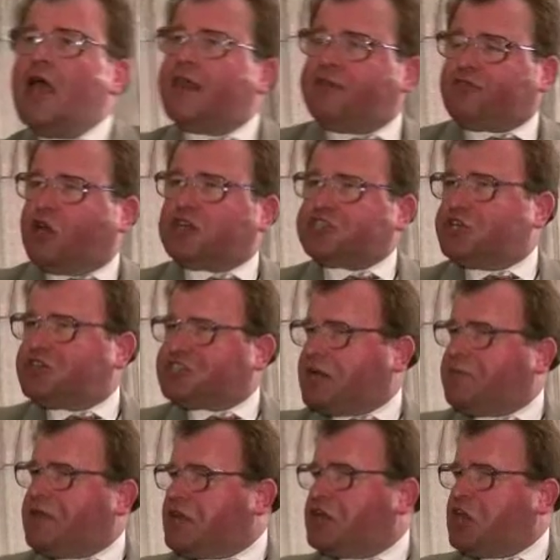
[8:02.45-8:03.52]
They've got to choose
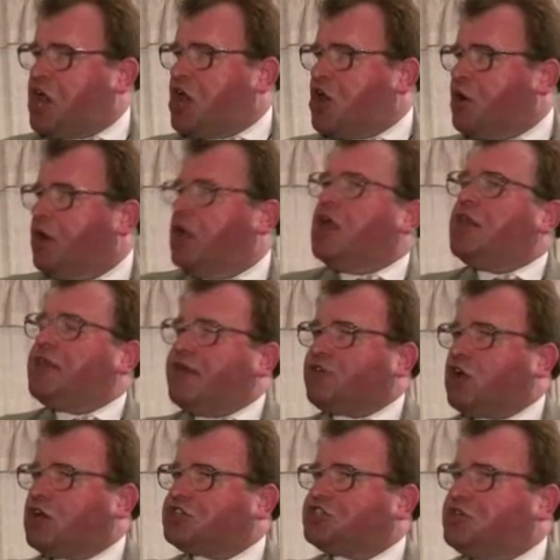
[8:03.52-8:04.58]
something new. They've
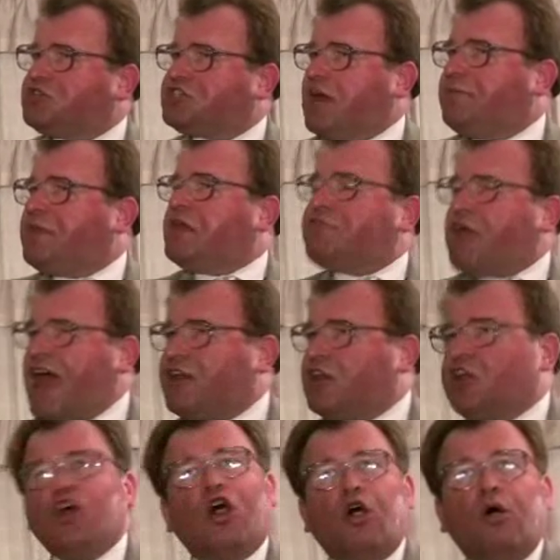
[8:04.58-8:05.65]
got to choose something
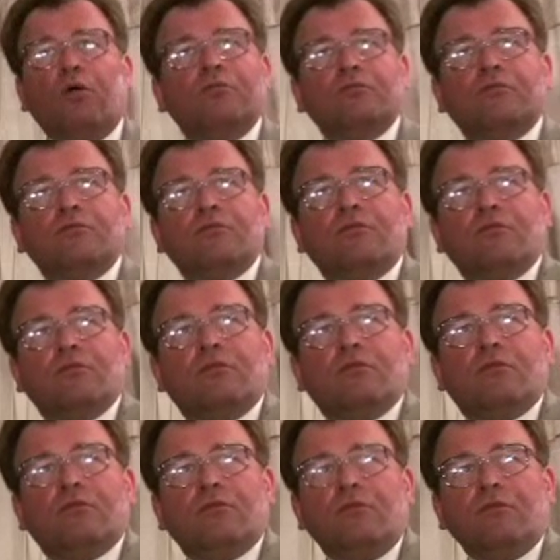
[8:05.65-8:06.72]
radical.
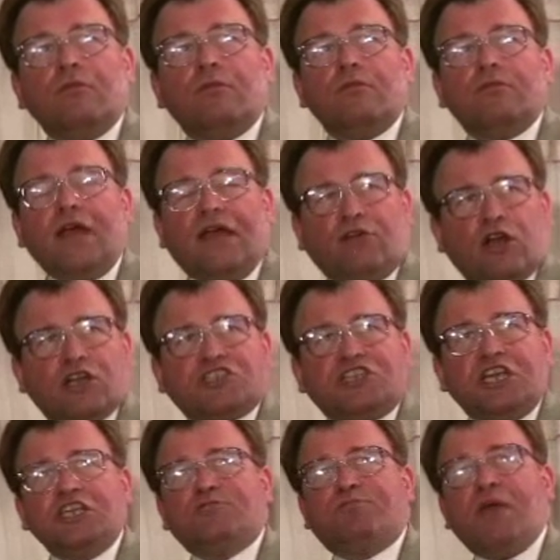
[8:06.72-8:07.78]
They've got to
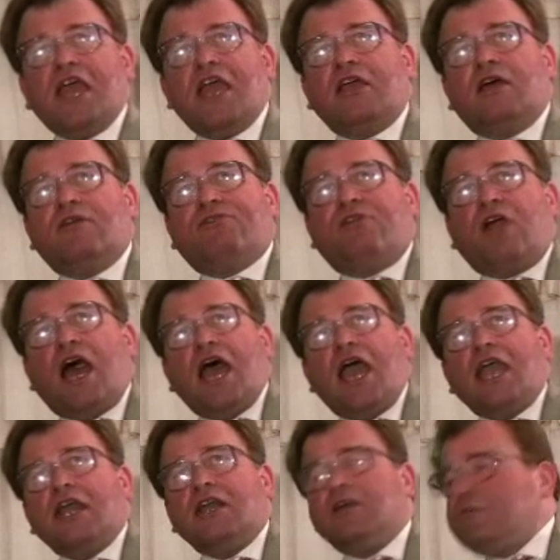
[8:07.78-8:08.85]
cease being
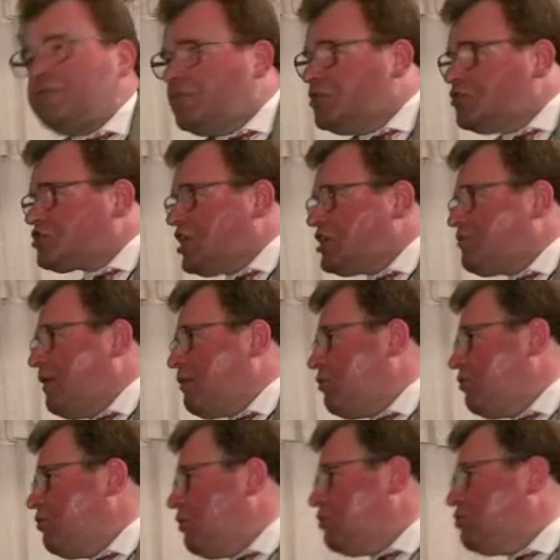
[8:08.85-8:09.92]
afraid. You say to
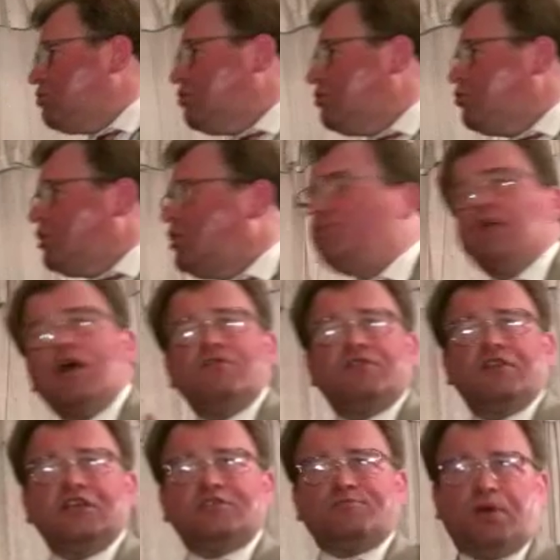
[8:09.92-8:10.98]
people, "Oh, will you vote
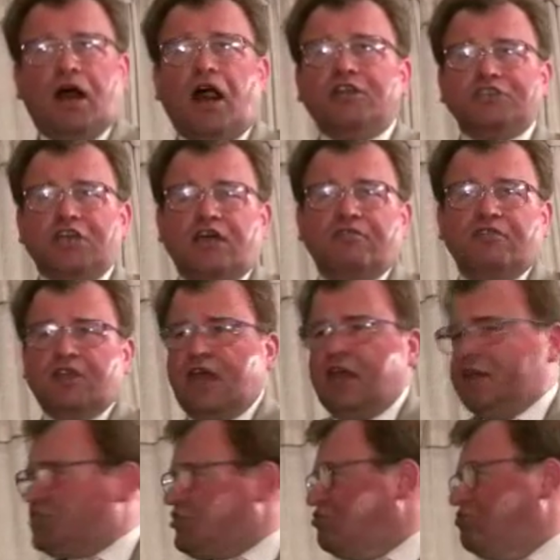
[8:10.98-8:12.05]
for this party over there?"
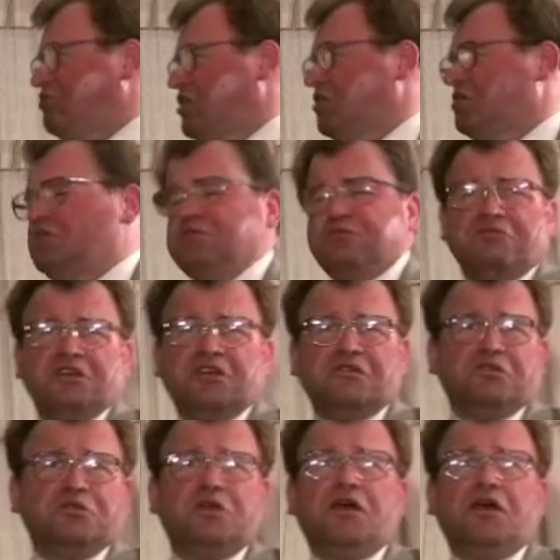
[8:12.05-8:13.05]
And they say, "Oh, no.